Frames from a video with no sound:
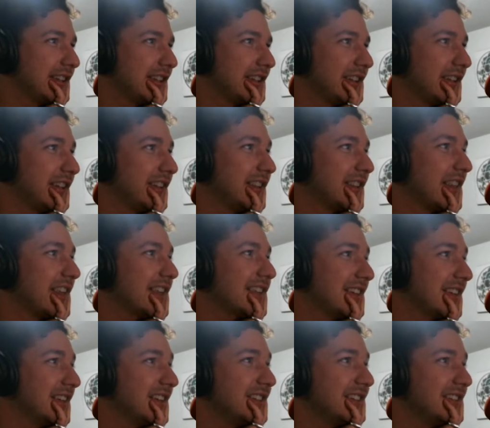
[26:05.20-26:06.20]
Unless
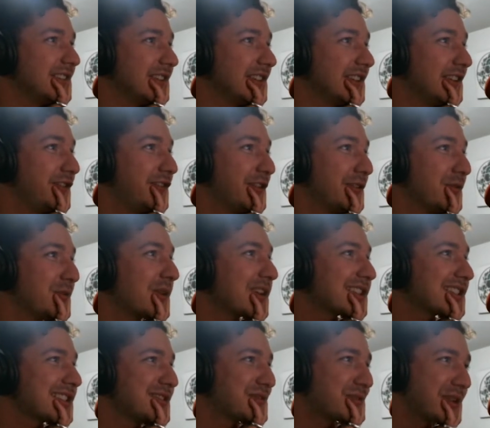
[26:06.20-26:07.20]
if it
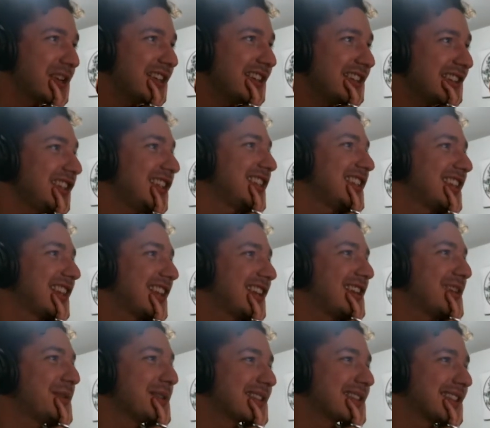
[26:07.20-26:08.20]
wasn't written that he
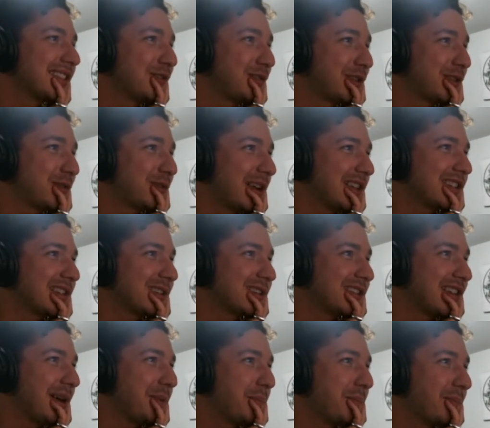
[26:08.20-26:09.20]
was a different race on
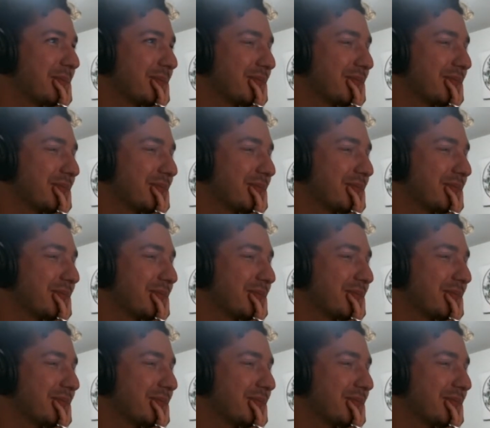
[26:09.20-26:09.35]
top.